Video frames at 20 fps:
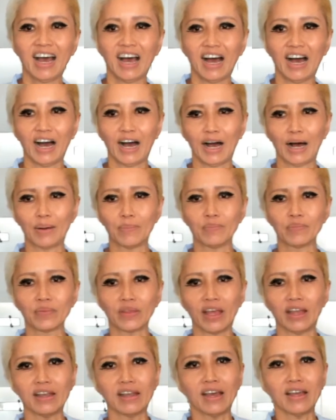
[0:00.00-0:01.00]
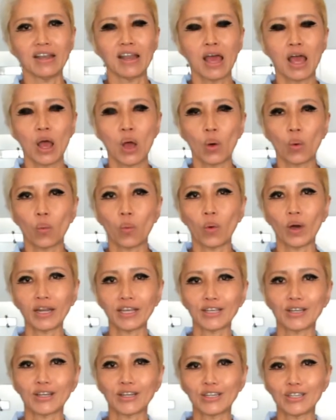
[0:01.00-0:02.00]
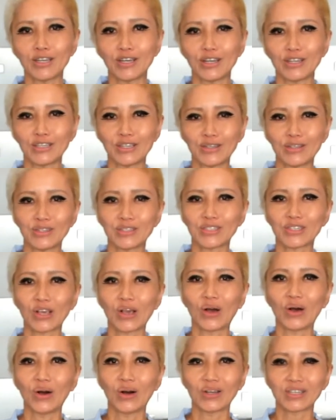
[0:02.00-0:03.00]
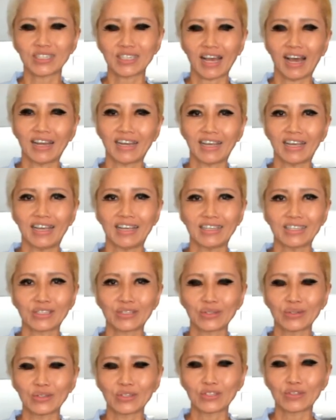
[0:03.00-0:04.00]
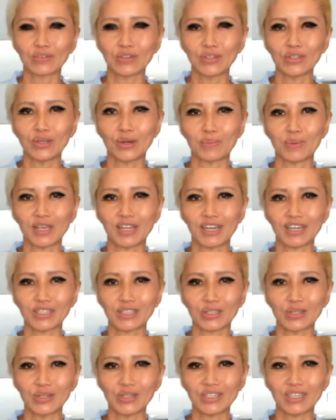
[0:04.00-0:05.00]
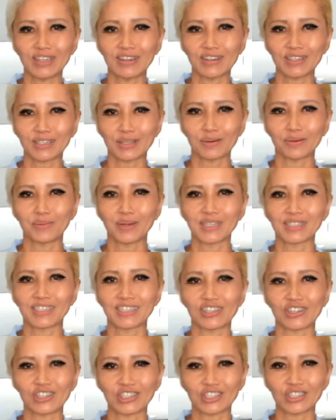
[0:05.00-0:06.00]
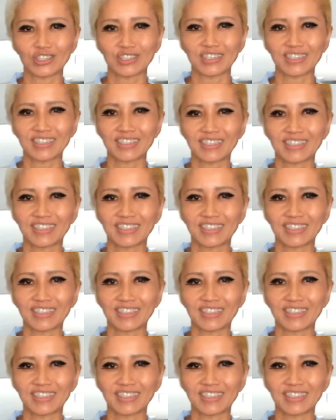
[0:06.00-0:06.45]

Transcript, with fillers: And then what are you going to use your satay sauce for, your peanut sauce? Here are some of my suggestions.